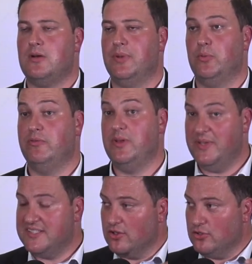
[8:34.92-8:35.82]
But we've been
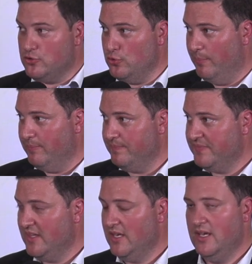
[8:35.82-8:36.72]
meeting on Zoom
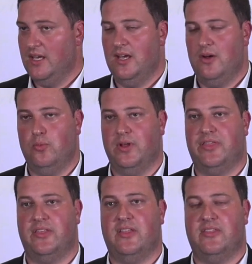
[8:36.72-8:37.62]

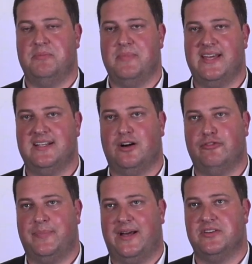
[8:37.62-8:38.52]
with the mayor
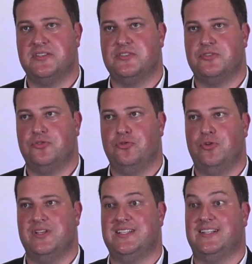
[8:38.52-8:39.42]
of Paris, who
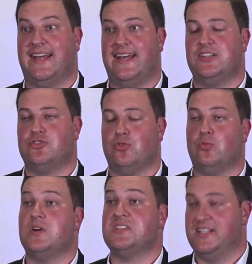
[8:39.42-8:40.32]
is engaged, or
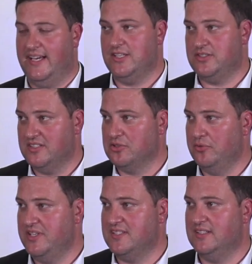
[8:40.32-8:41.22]
was engaged until
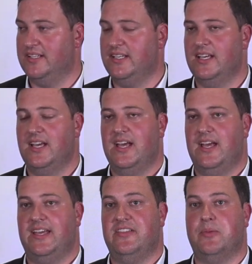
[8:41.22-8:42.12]
recently,
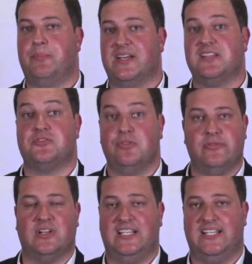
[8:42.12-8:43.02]
in the biggest
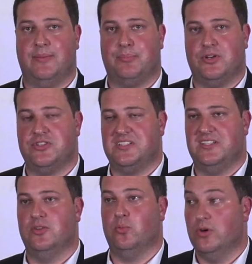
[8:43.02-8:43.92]
river cleanup project
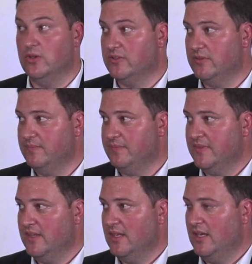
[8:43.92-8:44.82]
in the world
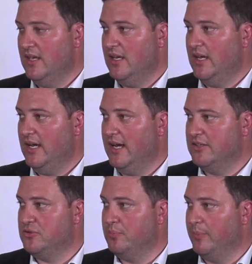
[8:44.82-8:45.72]

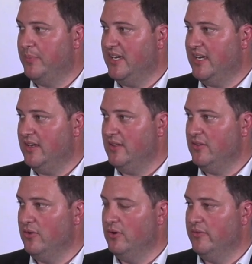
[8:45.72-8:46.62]
to prepare
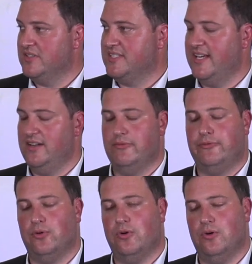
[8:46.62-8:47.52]
the River Seine
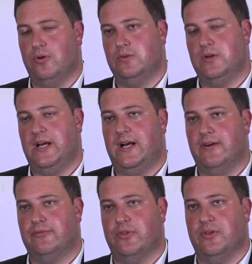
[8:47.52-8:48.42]
for
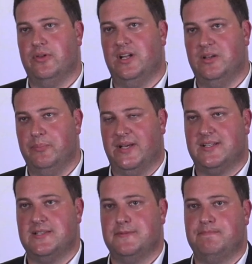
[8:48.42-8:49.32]
the Olympics.